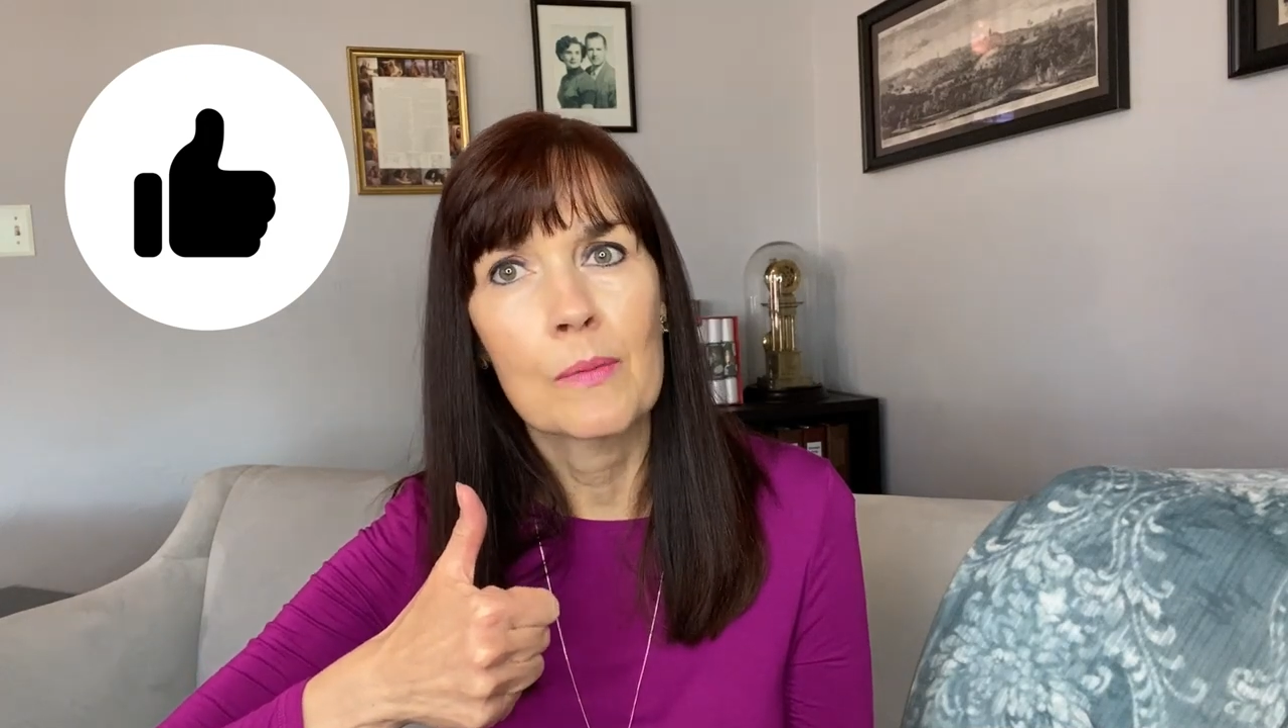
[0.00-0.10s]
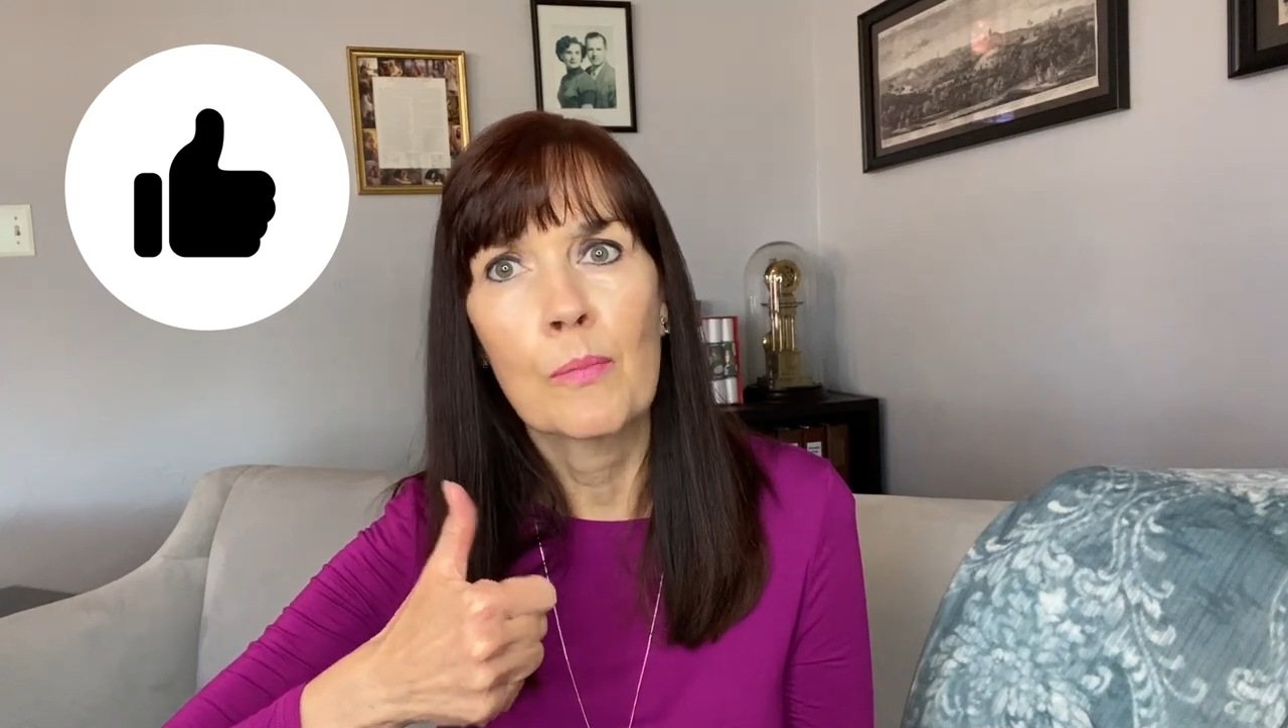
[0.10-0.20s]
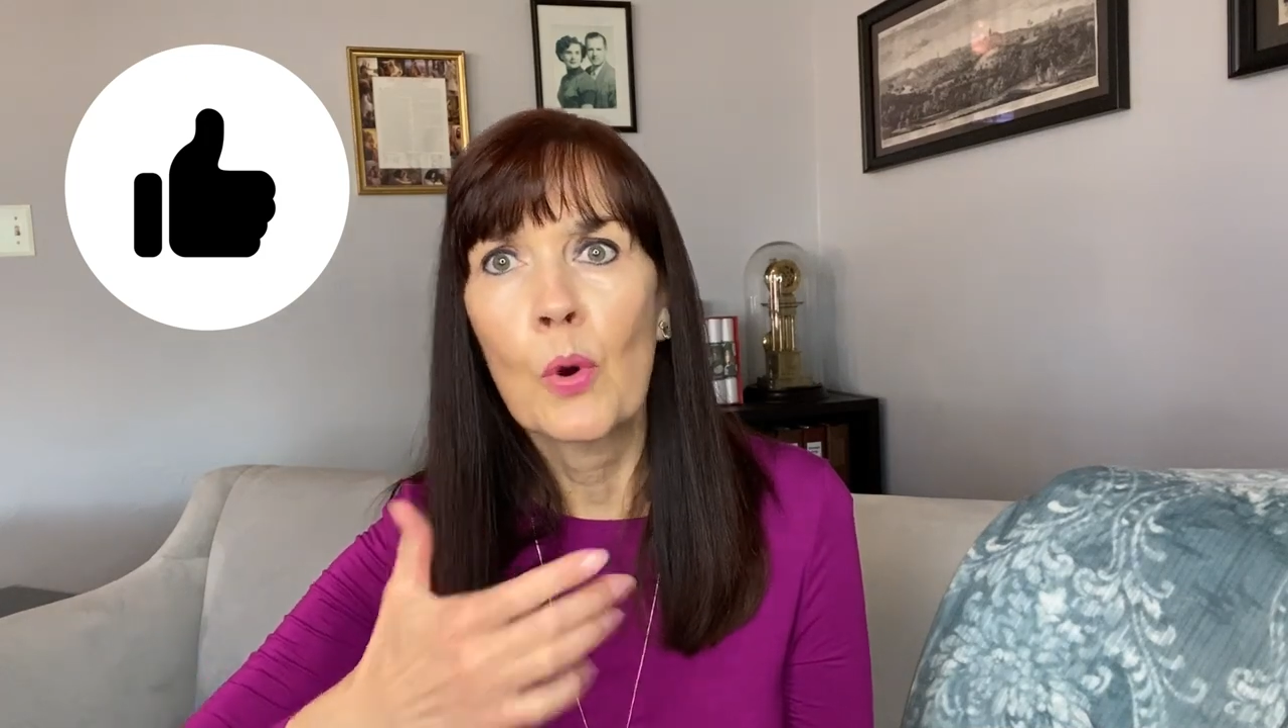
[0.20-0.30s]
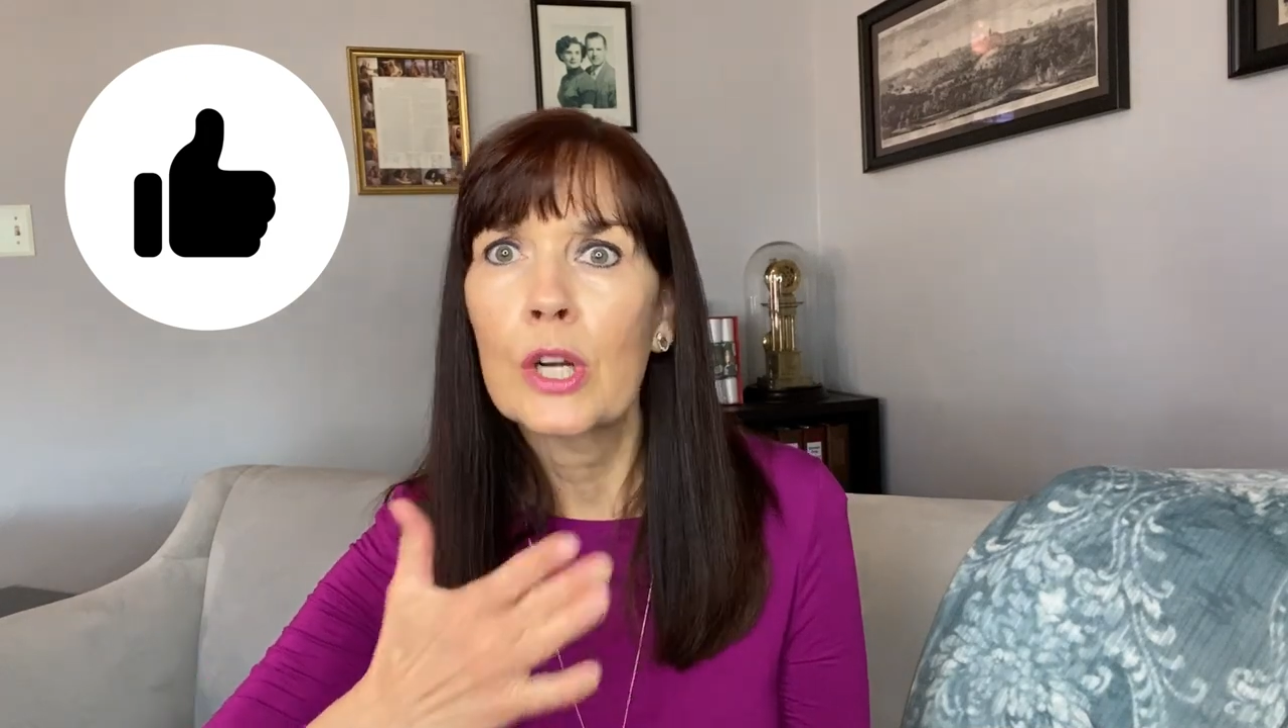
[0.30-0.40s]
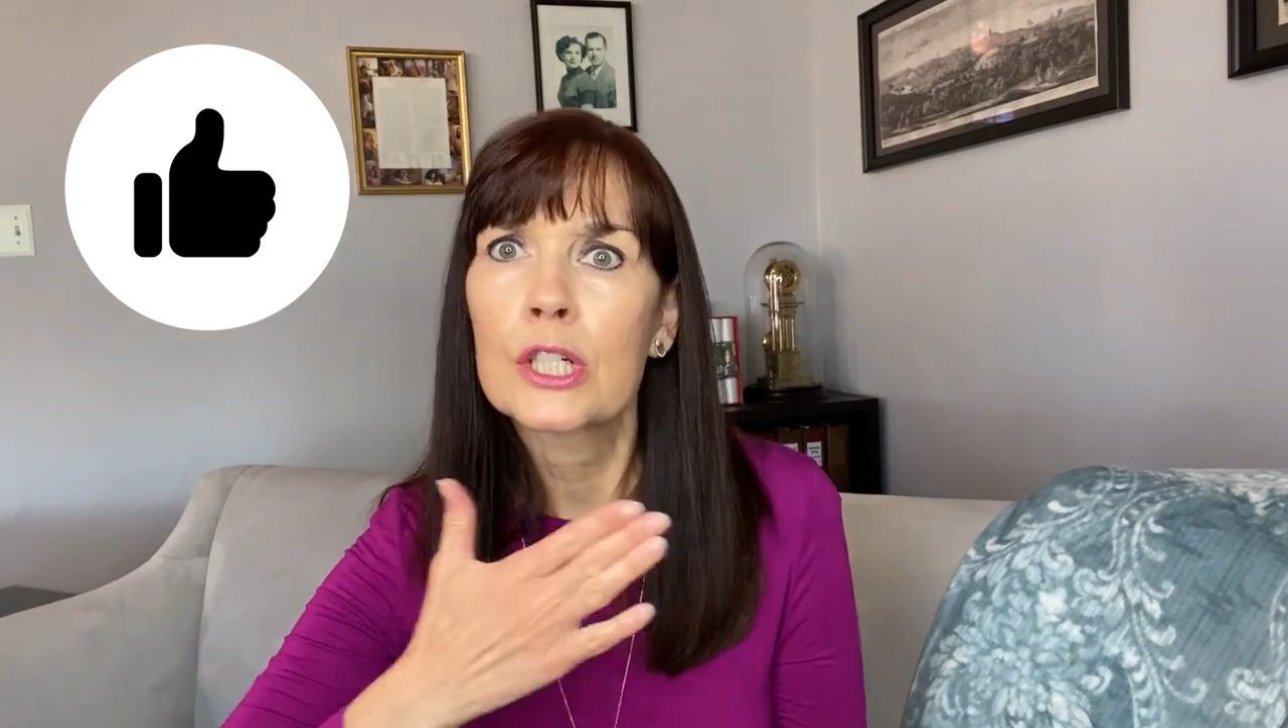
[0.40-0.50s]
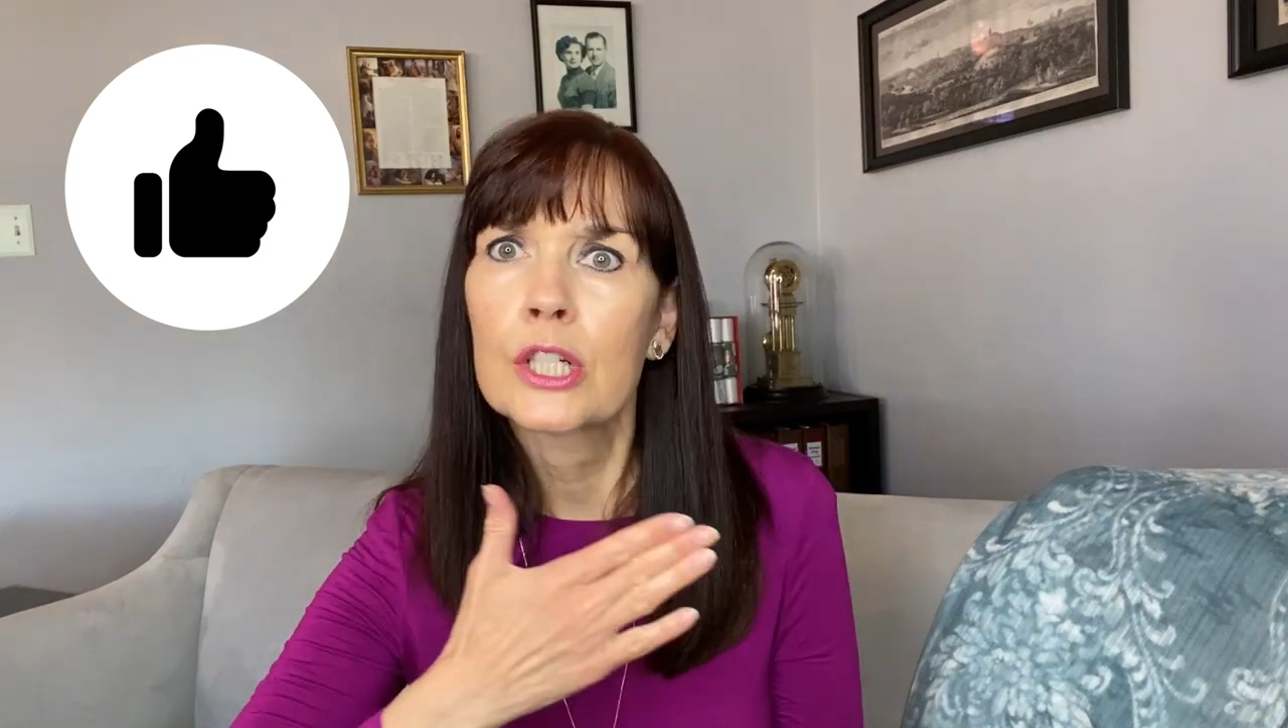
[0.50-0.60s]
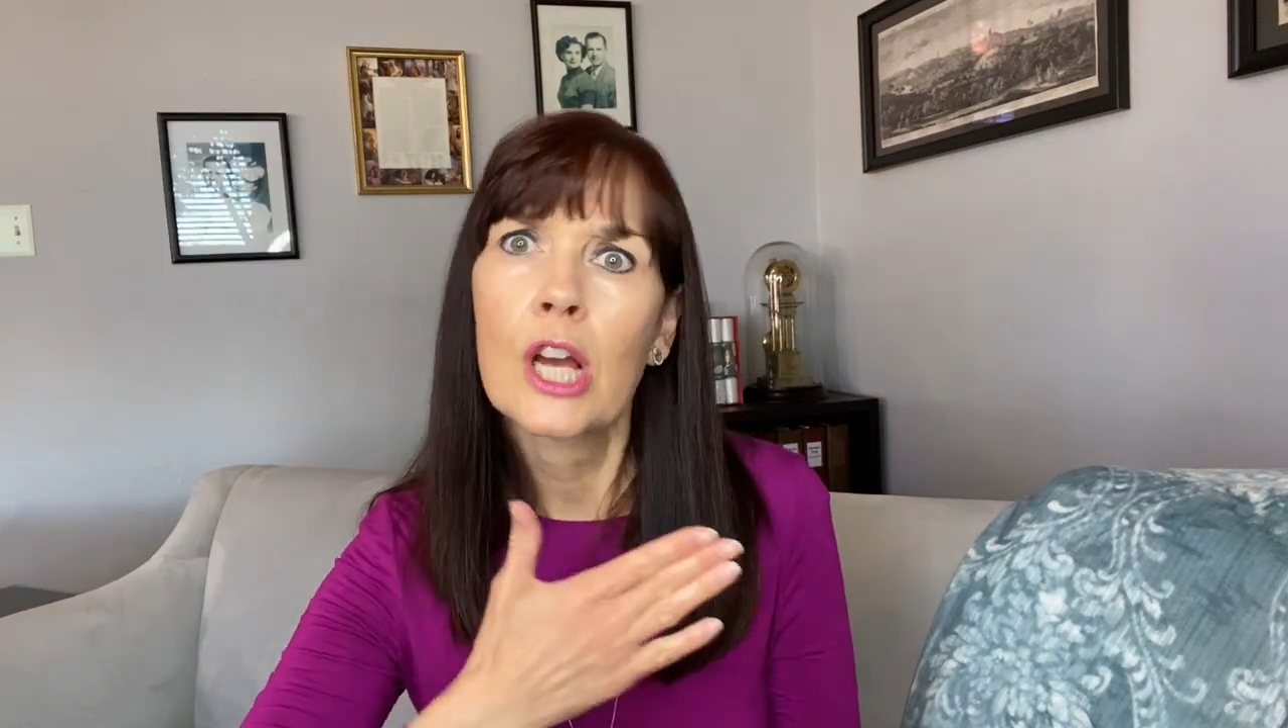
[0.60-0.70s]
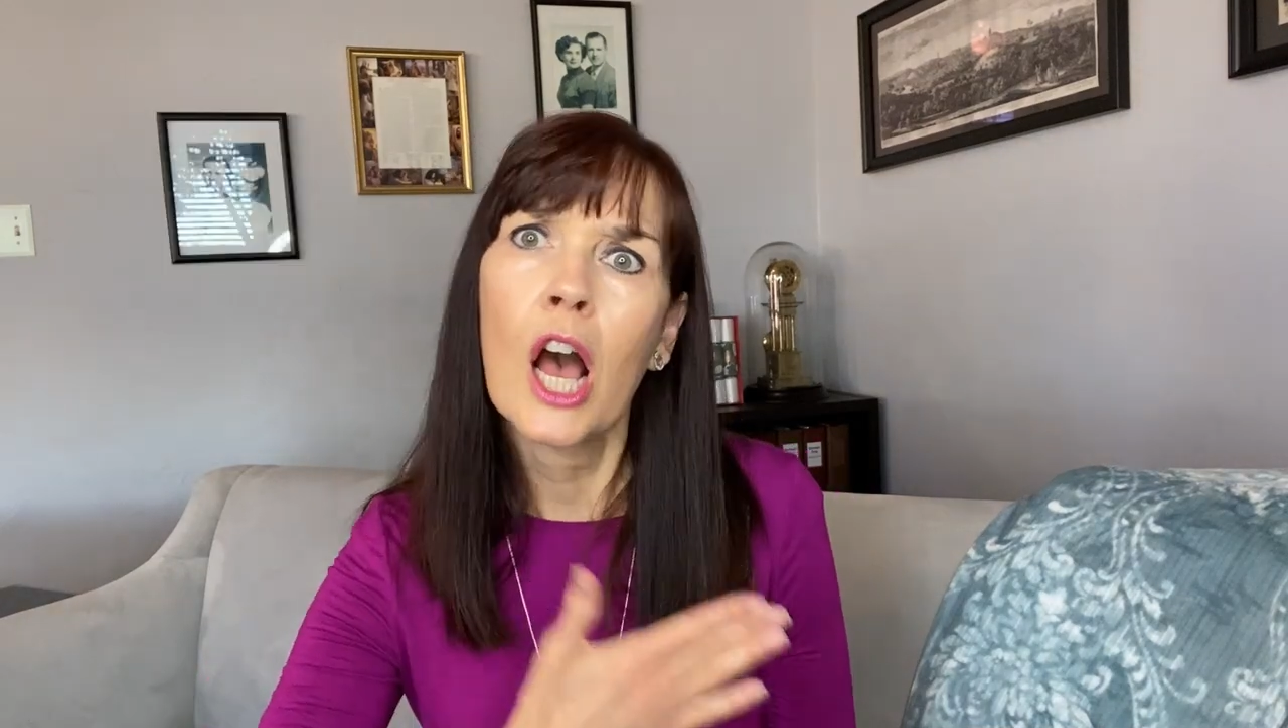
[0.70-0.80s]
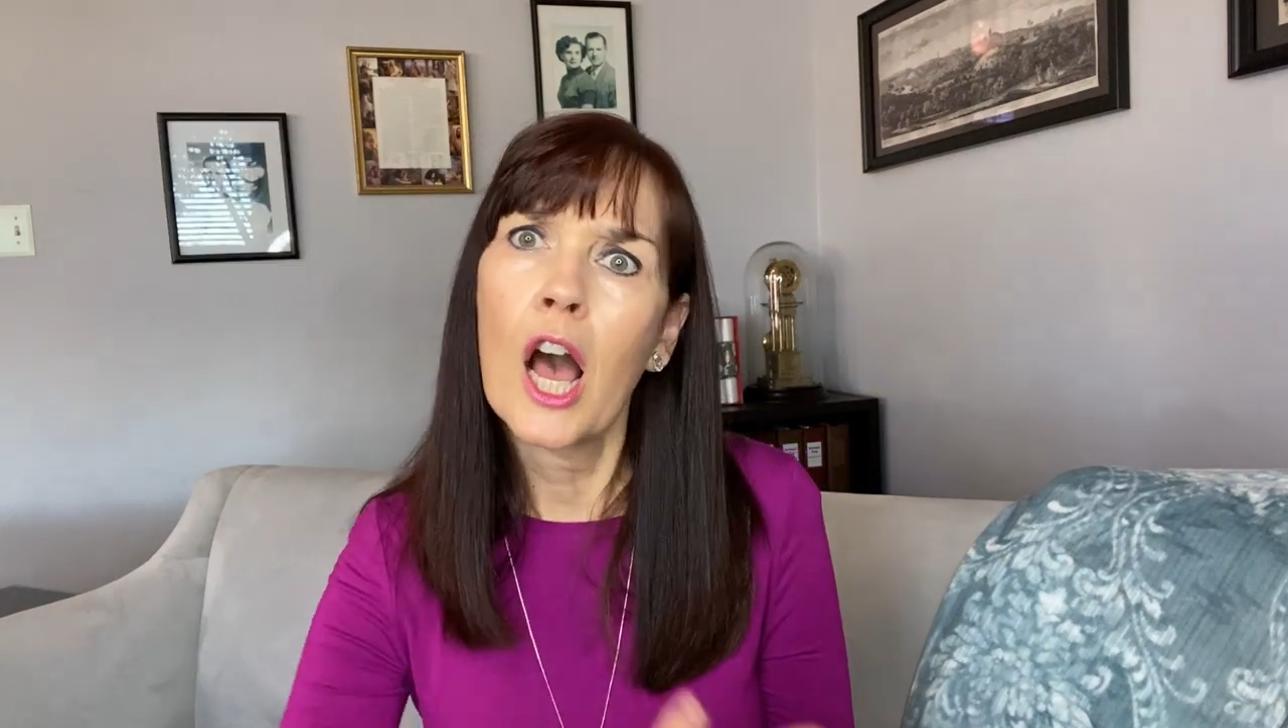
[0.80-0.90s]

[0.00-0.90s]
important